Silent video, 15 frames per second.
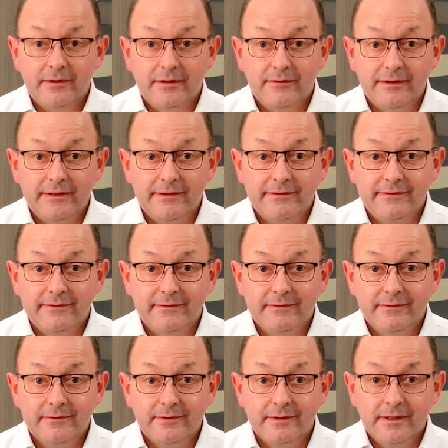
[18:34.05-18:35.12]
of these
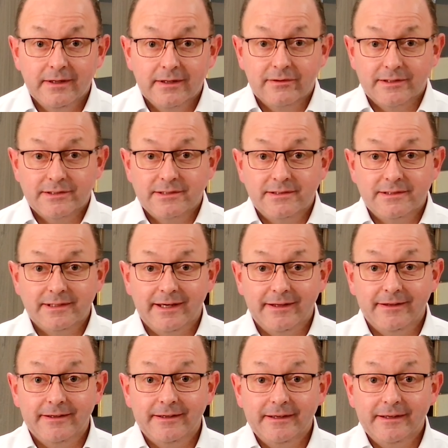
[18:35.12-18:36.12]
questions together.